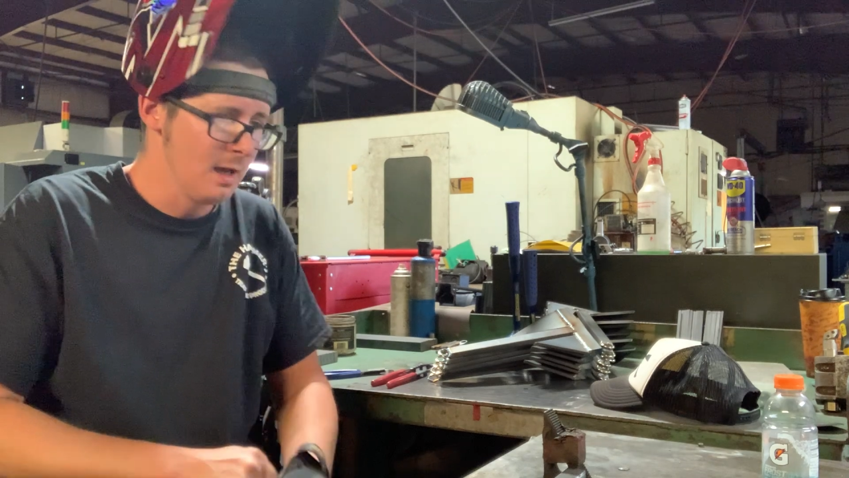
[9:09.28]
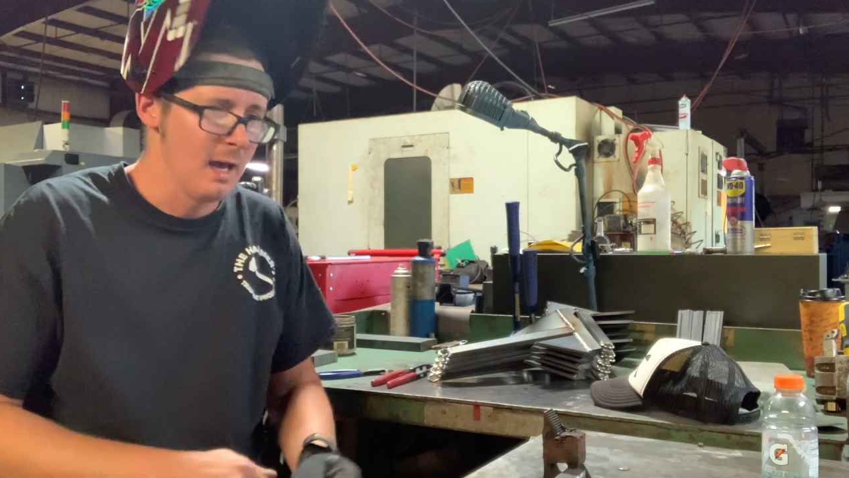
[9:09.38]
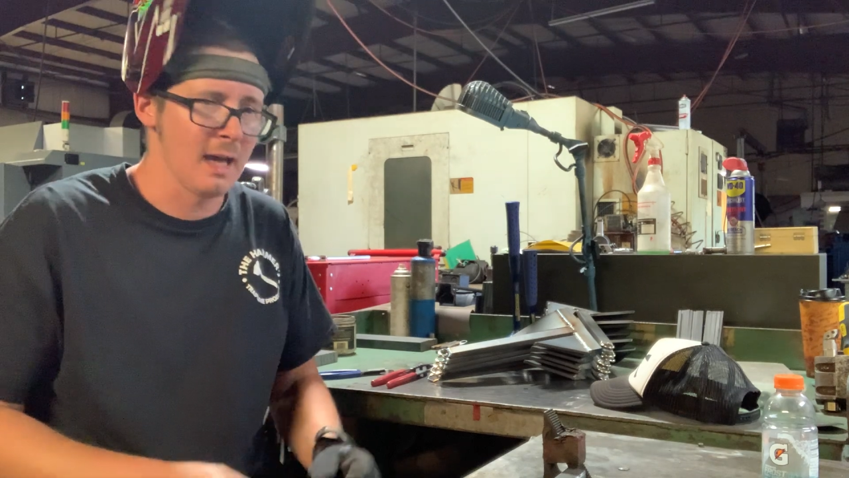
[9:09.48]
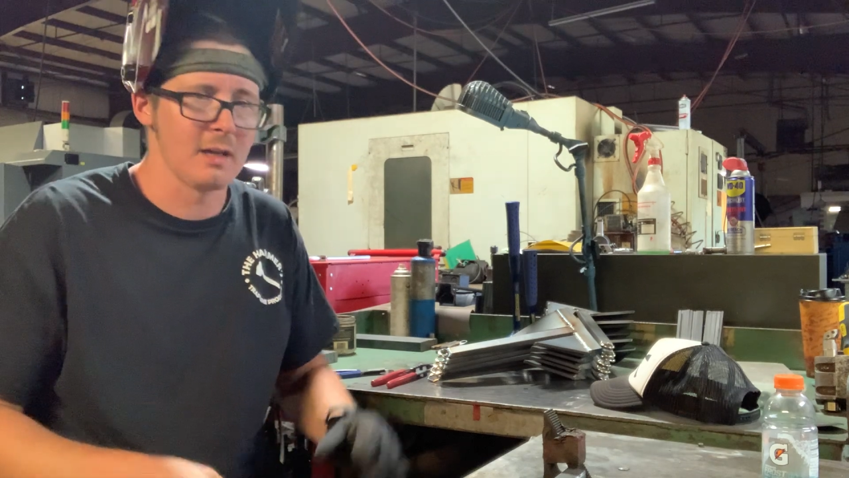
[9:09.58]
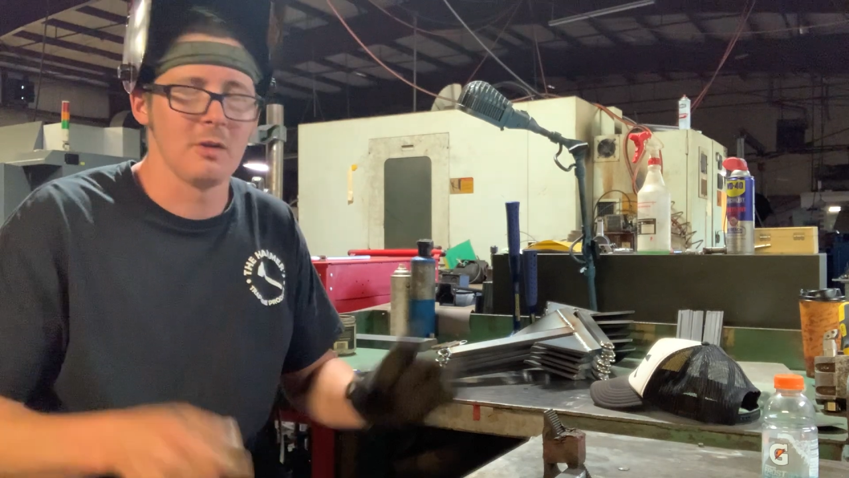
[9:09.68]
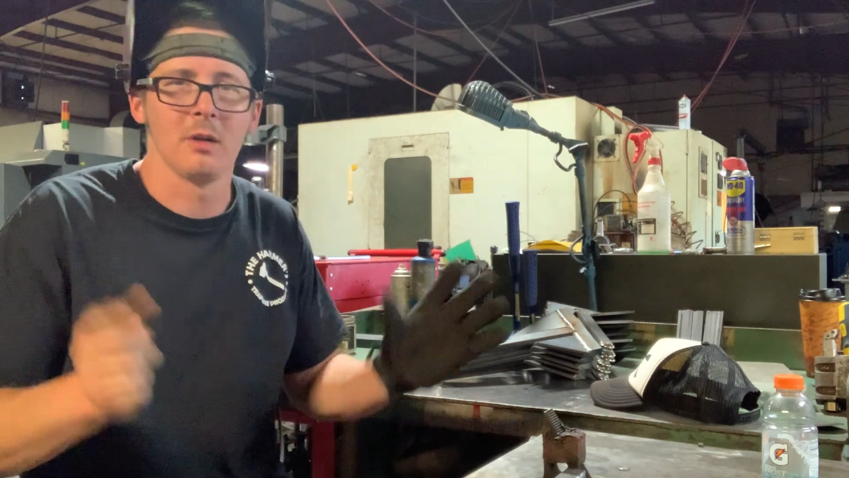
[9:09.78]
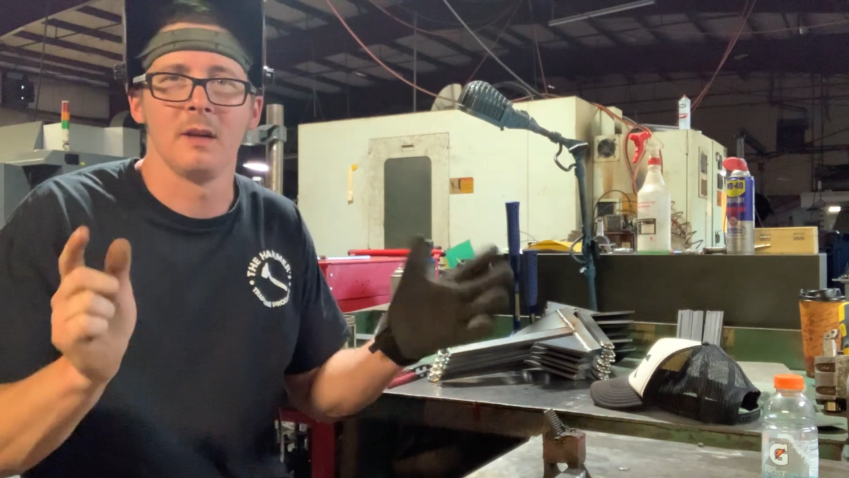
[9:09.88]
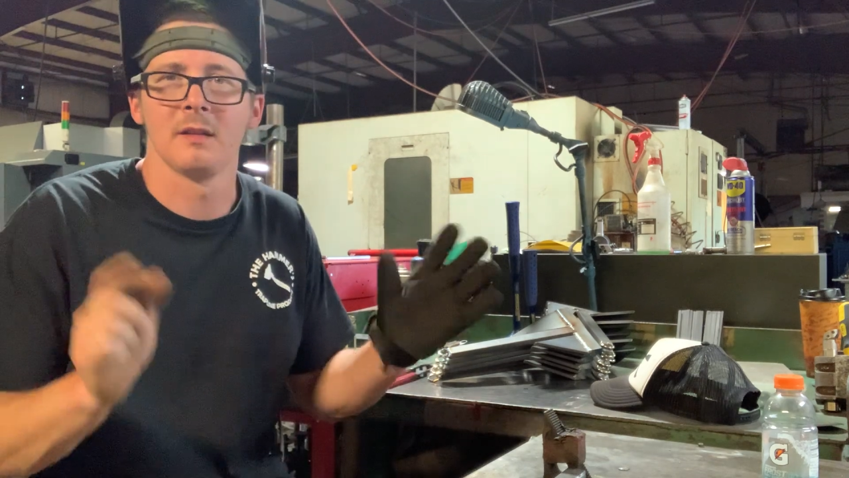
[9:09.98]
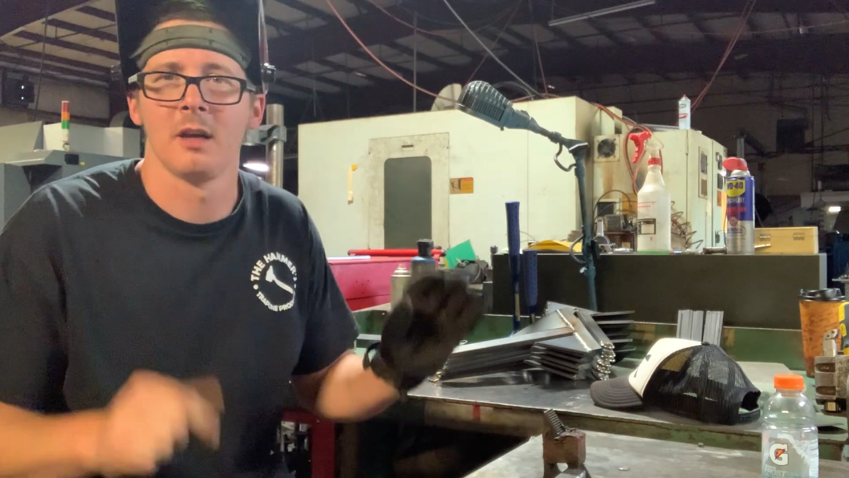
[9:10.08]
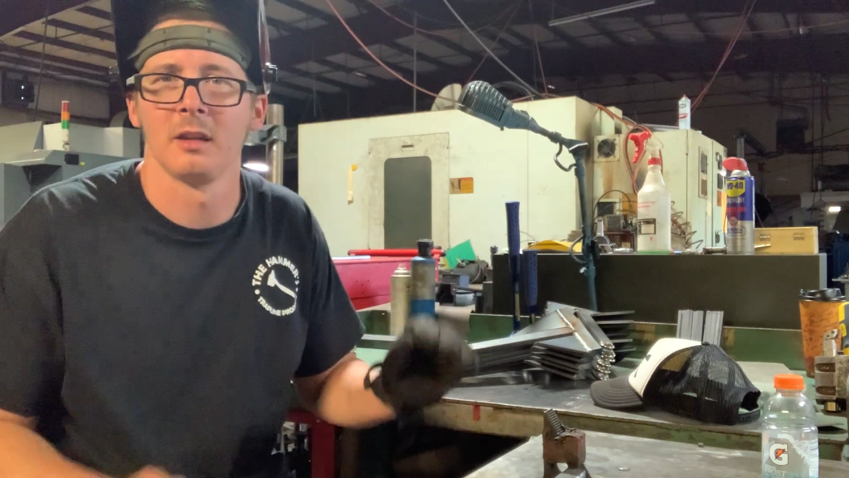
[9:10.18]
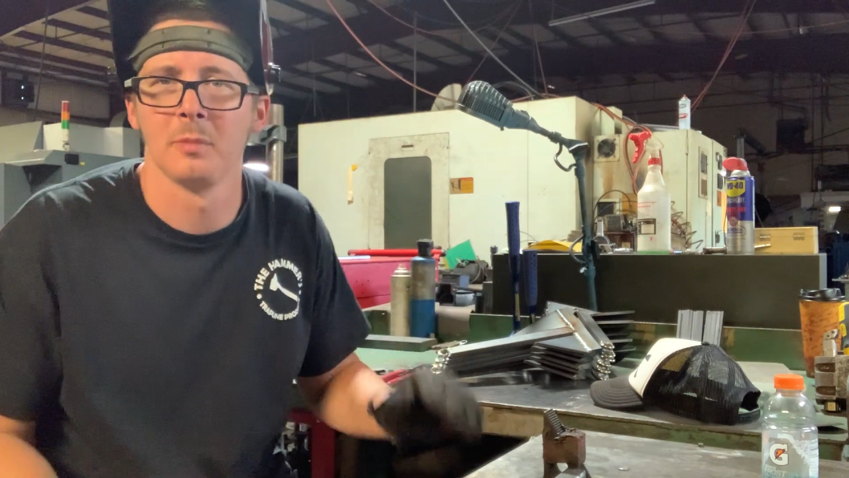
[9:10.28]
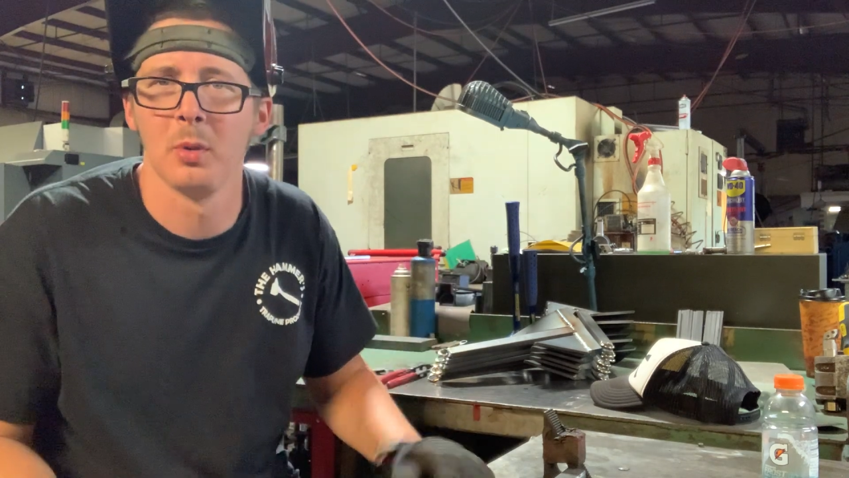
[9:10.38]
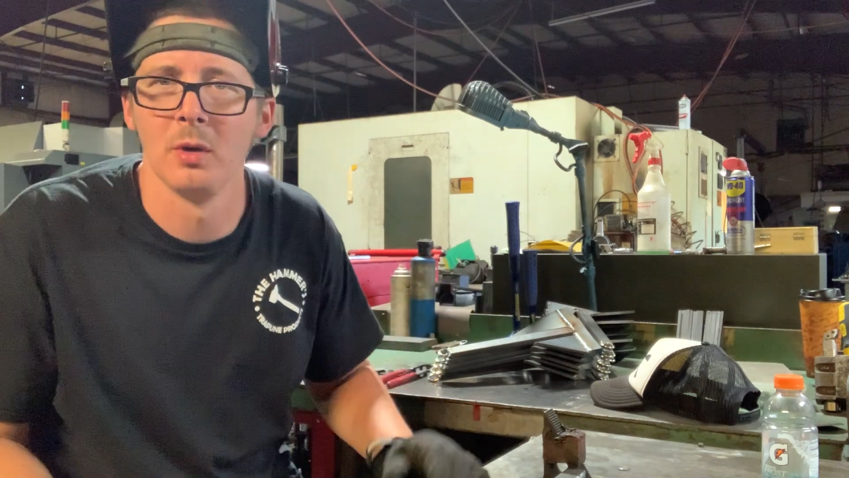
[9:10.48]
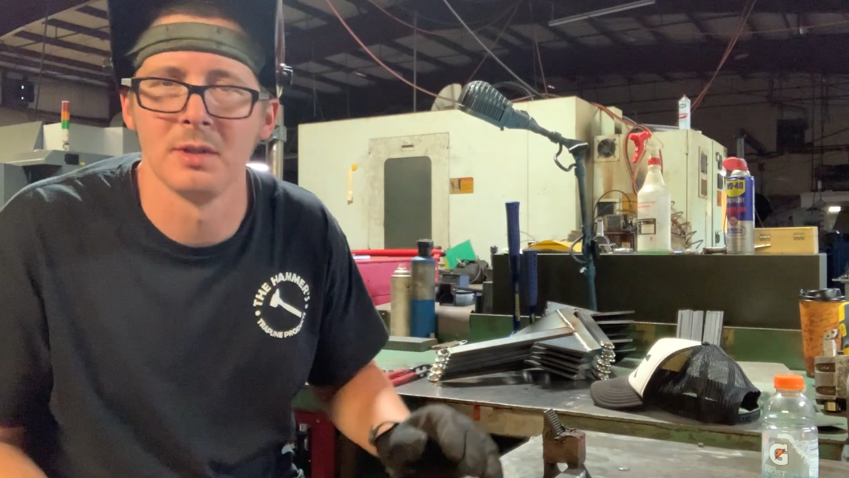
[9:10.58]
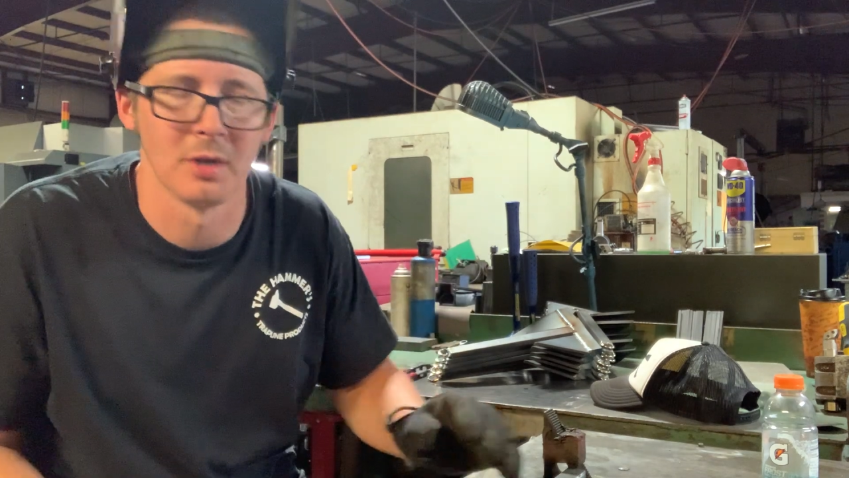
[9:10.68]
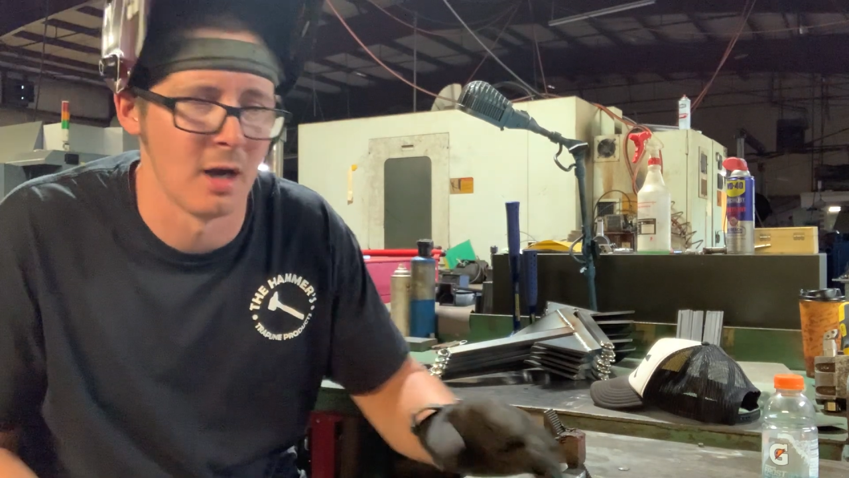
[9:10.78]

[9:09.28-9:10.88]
Heck, you don't even have to cut the points